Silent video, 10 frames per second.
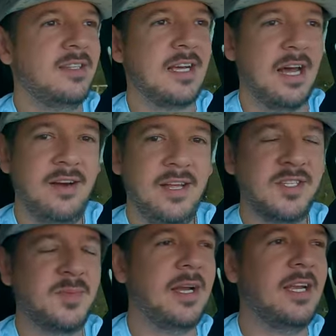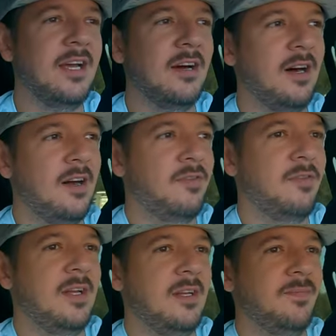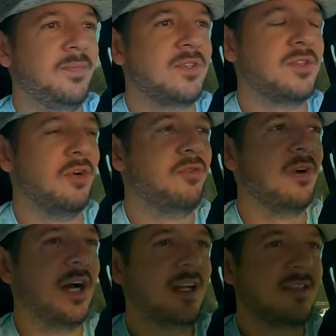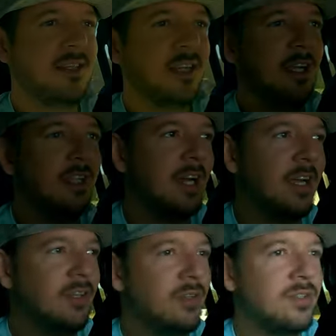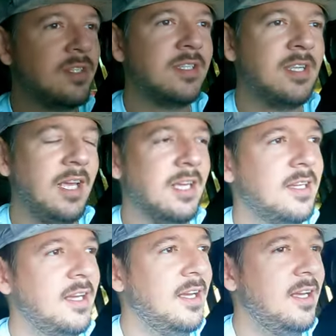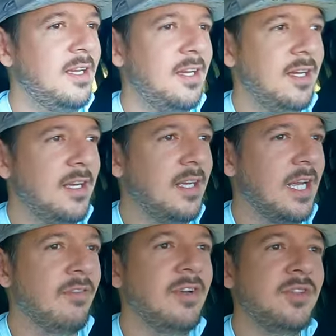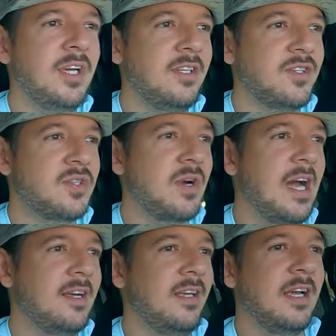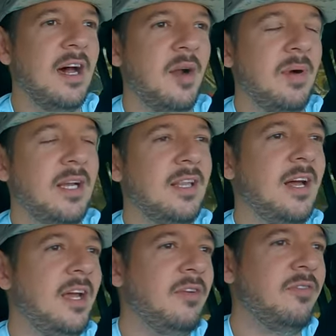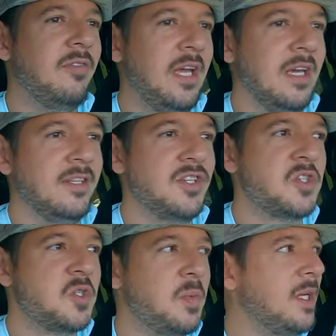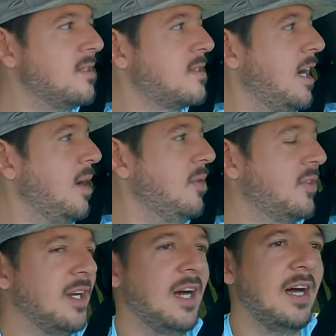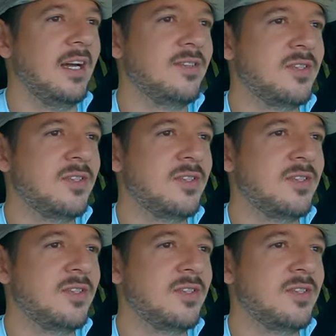Saturday's my day off so Friday is the day that I use to take everything distracting out of my life and just spend time with God.